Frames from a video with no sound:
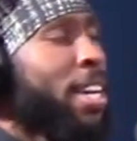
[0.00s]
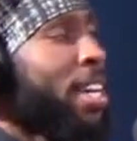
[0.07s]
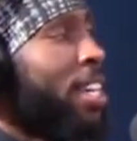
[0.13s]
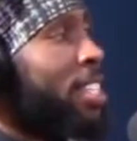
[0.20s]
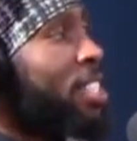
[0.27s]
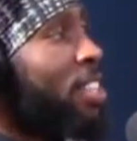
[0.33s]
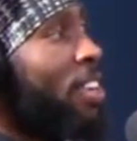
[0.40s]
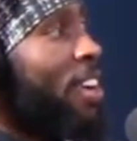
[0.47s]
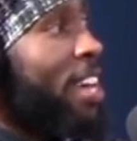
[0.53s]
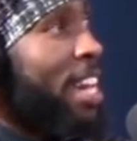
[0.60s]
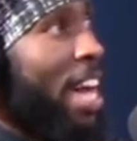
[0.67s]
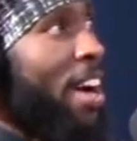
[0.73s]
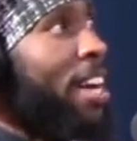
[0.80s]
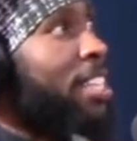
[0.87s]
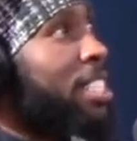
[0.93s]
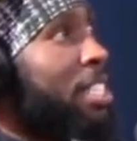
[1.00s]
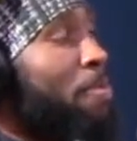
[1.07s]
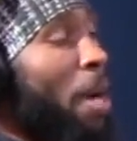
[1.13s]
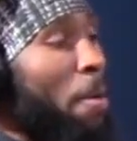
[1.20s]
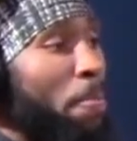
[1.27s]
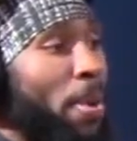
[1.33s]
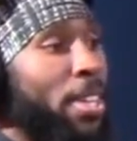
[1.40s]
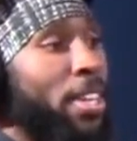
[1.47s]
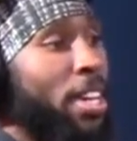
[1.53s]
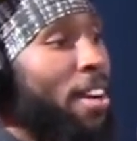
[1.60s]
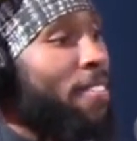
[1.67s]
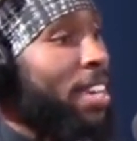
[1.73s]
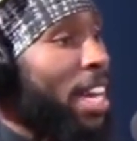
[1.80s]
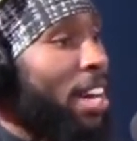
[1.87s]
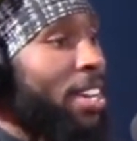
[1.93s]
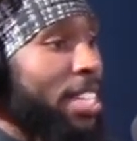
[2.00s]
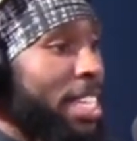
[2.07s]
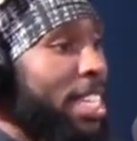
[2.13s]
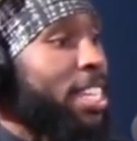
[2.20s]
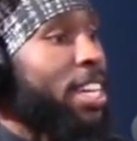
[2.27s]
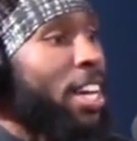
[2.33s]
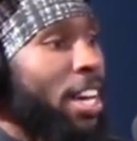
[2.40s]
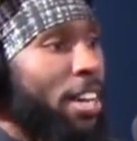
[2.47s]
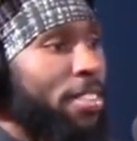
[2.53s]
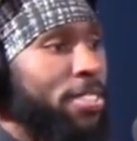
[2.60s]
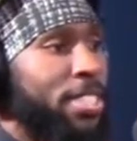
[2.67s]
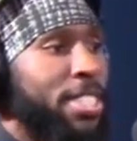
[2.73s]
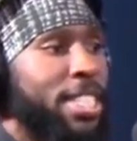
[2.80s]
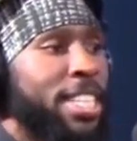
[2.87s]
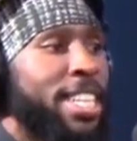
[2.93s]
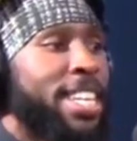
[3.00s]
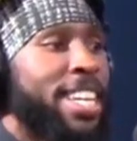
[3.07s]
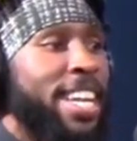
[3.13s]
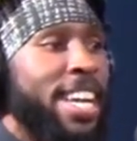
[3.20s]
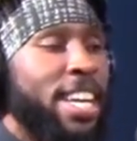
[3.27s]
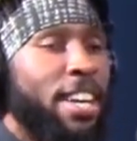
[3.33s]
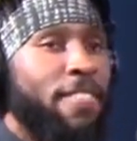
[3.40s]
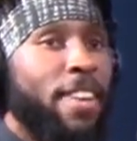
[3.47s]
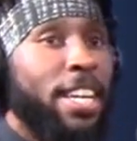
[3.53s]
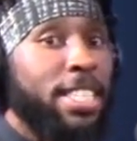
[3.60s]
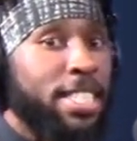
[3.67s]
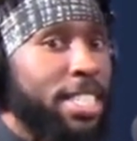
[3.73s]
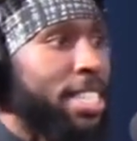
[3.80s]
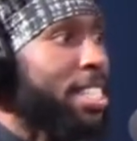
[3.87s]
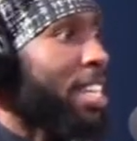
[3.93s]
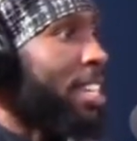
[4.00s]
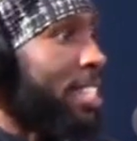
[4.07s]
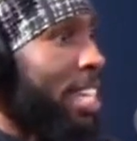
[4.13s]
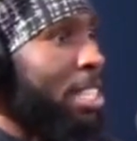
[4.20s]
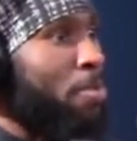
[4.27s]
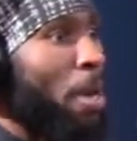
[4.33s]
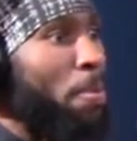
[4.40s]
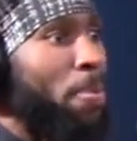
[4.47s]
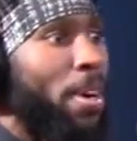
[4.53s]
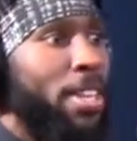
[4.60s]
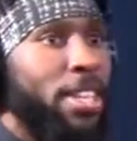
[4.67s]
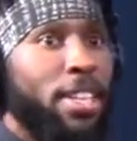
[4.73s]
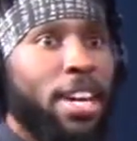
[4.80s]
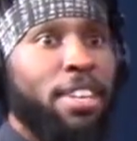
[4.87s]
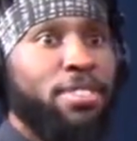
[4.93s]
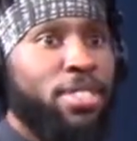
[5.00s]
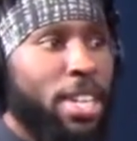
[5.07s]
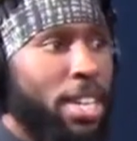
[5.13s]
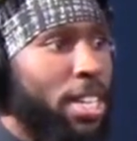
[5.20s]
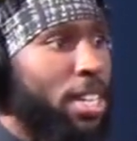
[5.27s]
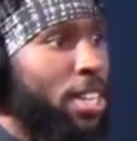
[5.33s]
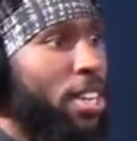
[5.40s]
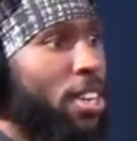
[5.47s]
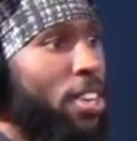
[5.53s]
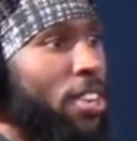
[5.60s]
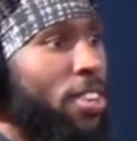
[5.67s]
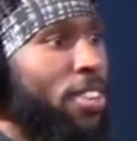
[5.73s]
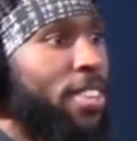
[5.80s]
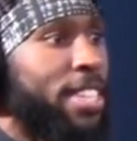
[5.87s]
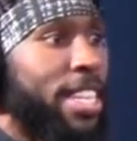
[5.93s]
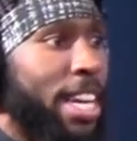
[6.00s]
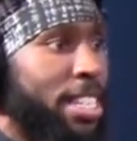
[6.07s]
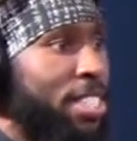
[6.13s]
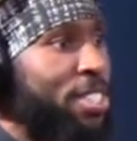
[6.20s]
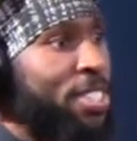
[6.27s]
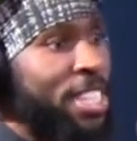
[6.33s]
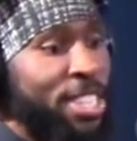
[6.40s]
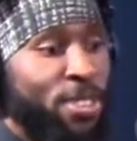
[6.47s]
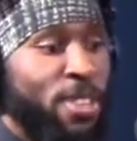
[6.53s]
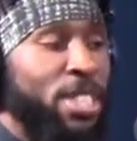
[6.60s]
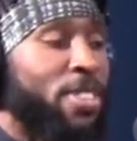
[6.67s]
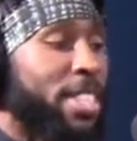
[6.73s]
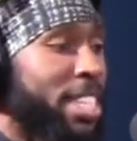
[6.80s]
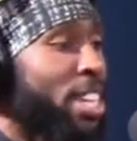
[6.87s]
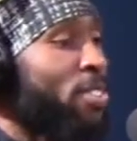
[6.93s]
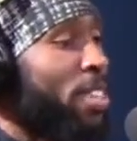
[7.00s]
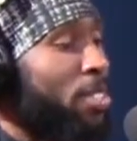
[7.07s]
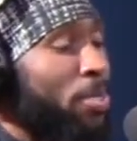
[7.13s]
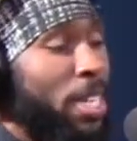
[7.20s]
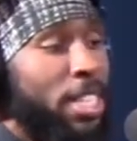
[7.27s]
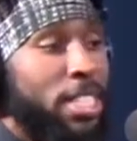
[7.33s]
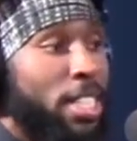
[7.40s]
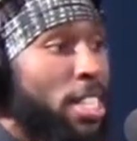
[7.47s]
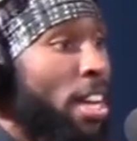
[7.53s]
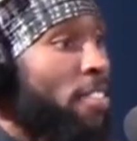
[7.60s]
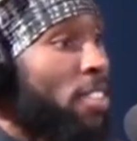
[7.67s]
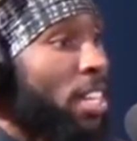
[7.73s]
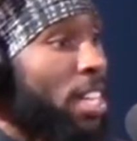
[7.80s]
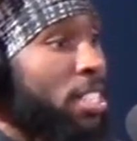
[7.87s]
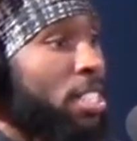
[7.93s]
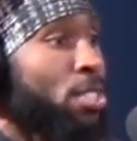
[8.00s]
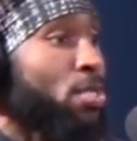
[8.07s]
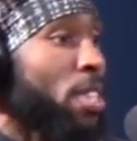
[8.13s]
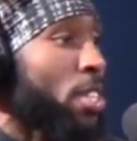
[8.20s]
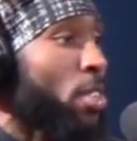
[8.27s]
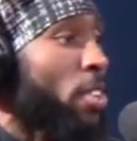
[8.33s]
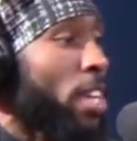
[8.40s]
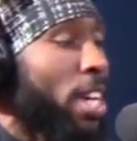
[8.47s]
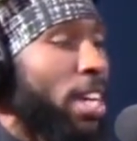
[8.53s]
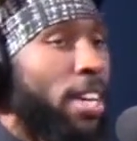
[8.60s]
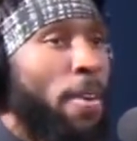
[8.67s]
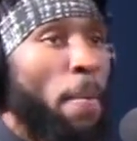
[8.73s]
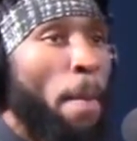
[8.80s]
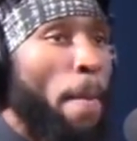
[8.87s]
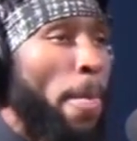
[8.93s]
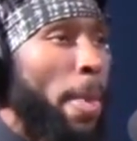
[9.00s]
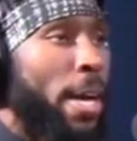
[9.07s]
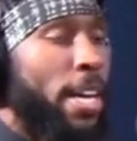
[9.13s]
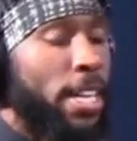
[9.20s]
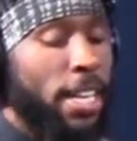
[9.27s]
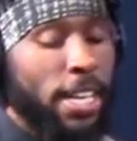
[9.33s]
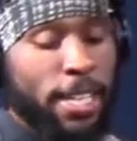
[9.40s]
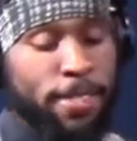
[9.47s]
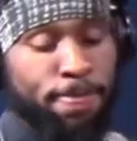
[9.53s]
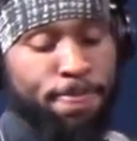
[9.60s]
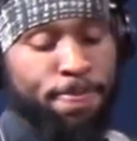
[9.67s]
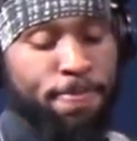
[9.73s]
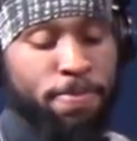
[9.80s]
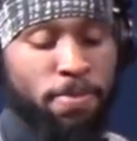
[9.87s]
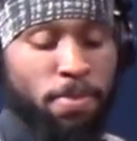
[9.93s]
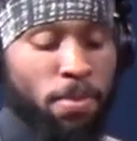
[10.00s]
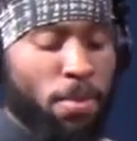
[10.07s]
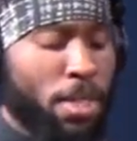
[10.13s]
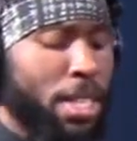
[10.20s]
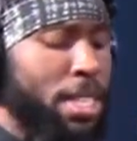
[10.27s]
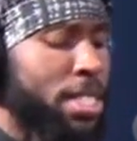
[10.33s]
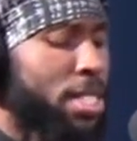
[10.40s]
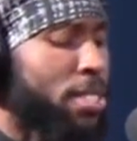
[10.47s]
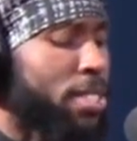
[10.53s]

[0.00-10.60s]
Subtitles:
So now I see my brother coming out in cuffs, and I'm like, "See, look, that's my brother. I'm trying to go. That's the reason why he's getting arrested, because he doesn't have his license. I'm trying to go get it." And then as soon